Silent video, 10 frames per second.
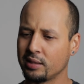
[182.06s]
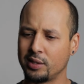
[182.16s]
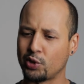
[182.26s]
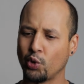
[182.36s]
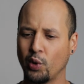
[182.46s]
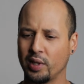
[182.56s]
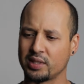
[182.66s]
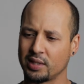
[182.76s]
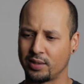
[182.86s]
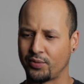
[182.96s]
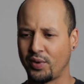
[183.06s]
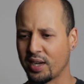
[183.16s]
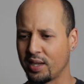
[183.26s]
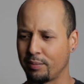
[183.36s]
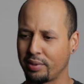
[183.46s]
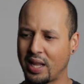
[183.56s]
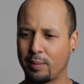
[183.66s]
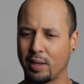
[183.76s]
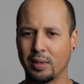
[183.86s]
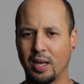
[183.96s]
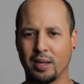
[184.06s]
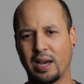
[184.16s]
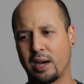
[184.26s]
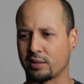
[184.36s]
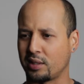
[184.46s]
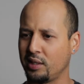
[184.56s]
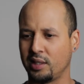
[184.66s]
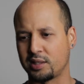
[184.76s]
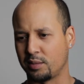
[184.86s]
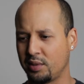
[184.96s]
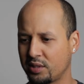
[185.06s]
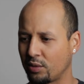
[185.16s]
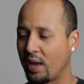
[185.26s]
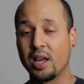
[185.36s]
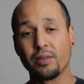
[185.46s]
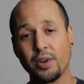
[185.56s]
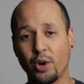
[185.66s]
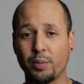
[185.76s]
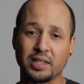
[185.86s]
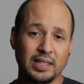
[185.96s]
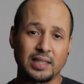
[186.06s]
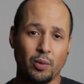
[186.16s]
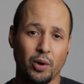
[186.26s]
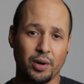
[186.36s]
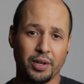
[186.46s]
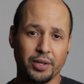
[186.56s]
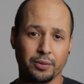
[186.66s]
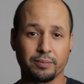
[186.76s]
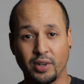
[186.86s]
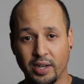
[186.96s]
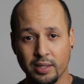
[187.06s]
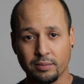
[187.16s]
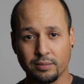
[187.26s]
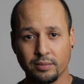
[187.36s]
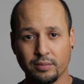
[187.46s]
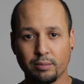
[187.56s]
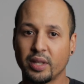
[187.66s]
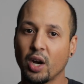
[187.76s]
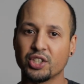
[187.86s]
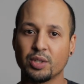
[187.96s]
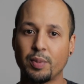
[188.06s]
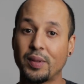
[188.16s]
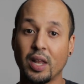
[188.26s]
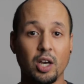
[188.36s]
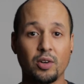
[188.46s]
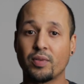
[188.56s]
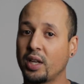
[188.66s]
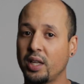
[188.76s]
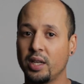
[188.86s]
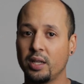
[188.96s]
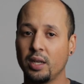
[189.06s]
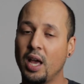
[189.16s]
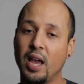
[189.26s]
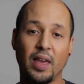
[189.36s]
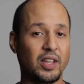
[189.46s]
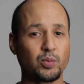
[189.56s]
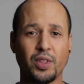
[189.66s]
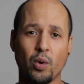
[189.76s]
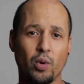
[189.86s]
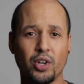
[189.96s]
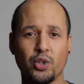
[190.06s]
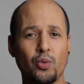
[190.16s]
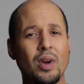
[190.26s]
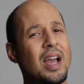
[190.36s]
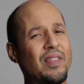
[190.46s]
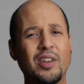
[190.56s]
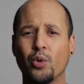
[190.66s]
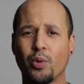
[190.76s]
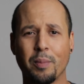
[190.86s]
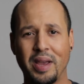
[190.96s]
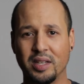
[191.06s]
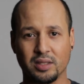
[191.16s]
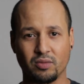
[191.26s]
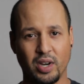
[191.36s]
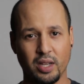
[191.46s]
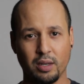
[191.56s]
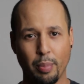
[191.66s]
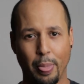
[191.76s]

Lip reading: the toilets of the fucking blah, blah, blah, I would clean it to be so. No, because that's not what I want to do, right? But there are some people that love cleaning, and that's what they want to do, and they do it amazing, right?